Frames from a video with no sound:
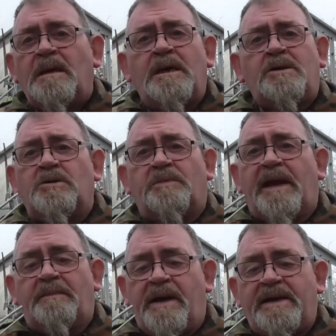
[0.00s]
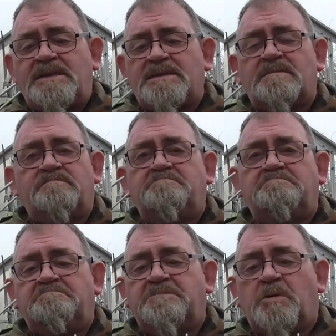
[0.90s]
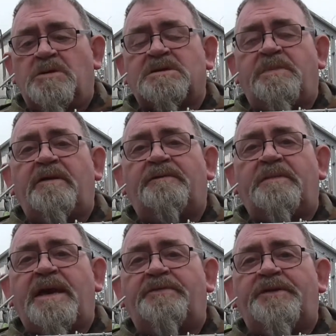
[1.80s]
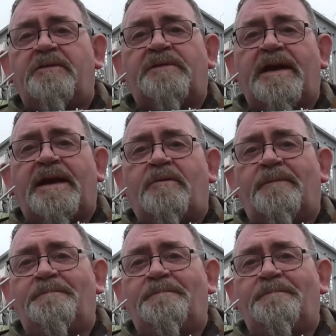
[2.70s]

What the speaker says: It could have been mice, the holes are big enough for them to get through, to get out.